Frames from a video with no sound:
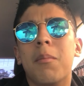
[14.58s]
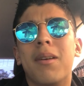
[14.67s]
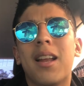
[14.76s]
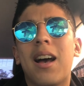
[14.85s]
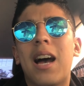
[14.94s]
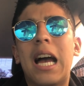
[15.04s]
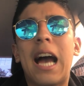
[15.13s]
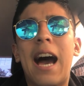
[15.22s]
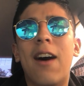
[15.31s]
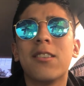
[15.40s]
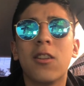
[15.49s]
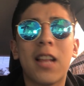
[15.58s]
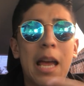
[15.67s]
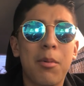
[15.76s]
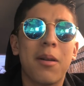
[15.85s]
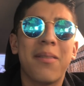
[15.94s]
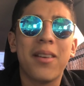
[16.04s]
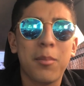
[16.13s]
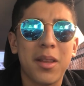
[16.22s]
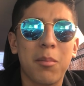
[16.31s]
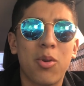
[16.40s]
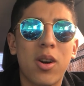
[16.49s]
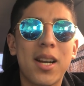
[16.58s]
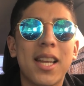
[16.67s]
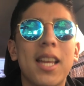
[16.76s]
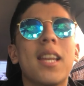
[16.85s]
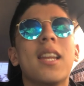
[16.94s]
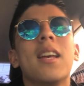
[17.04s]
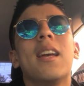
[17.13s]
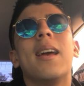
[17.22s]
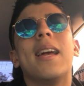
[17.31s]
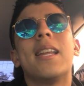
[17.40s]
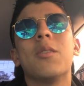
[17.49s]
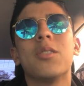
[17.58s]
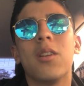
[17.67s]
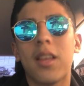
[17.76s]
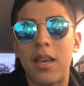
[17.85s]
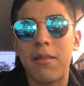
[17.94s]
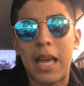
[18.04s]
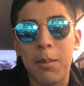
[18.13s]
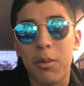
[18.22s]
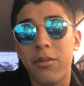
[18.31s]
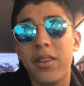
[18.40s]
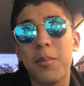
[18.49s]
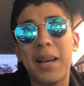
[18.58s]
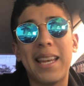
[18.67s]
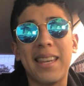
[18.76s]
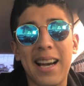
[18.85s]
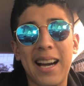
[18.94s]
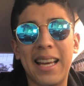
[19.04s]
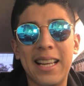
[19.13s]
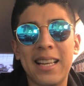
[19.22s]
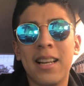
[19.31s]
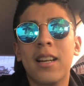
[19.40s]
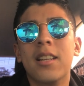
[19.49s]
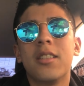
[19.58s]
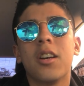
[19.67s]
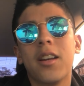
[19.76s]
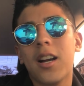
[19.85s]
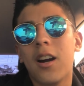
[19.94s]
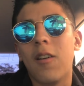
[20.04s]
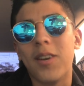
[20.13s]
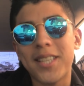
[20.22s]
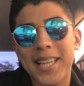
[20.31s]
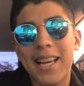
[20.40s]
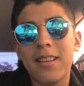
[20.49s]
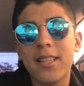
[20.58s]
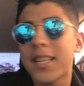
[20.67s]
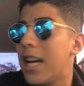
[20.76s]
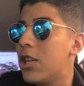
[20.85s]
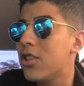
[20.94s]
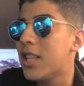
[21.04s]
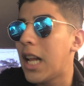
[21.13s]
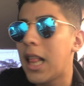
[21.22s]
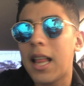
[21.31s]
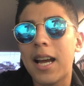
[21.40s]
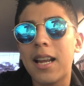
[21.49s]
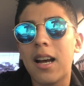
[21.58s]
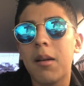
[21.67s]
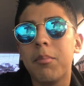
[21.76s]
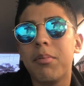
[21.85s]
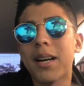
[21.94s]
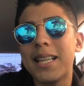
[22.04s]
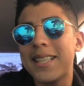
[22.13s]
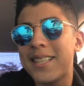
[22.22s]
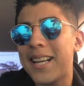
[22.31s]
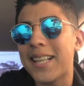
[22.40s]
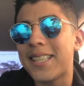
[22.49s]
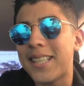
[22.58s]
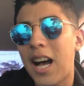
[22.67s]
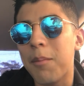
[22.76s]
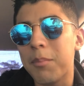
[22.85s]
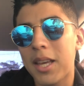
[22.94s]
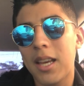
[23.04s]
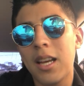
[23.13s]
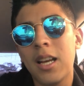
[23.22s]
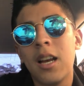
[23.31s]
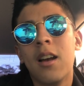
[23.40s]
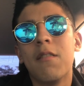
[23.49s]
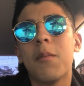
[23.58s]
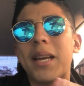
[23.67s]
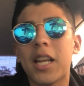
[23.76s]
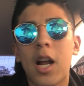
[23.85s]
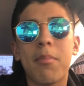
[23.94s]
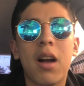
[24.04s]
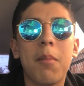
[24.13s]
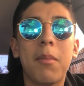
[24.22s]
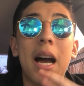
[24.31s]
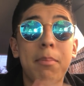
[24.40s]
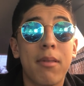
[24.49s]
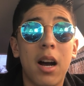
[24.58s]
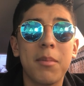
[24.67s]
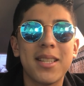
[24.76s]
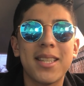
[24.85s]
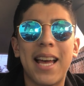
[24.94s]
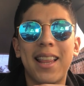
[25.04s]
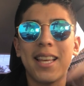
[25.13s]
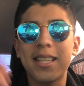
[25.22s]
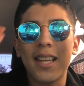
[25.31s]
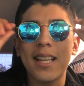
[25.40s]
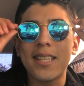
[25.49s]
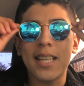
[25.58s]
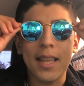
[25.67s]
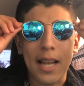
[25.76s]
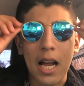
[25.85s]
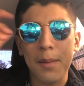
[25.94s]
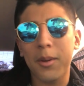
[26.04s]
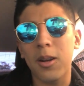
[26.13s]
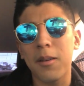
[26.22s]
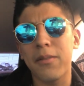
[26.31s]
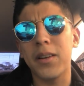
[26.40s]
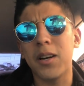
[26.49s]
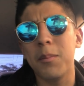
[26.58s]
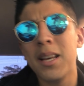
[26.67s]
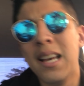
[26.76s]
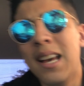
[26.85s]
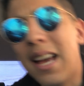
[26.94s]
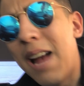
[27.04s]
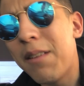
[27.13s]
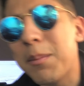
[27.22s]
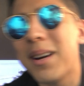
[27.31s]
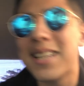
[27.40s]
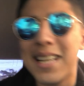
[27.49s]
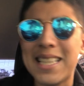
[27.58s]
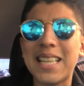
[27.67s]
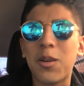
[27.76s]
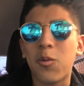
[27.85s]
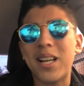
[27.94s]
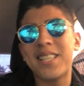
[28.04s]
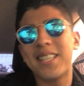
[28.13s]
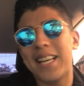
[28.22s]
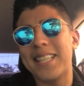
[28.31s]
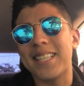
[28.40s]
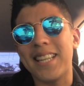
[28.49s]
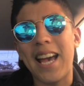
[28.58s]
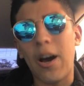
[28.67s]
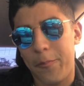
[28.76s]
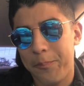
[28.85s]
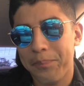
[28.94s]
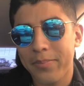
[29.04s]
but I was only able to film in the morning, and he was only able to film at night. So, once again, schedules didn't line up, but it does not stop me from making my promise, at least, and saying that I'm gonna film every Mondays and Wednesdays now.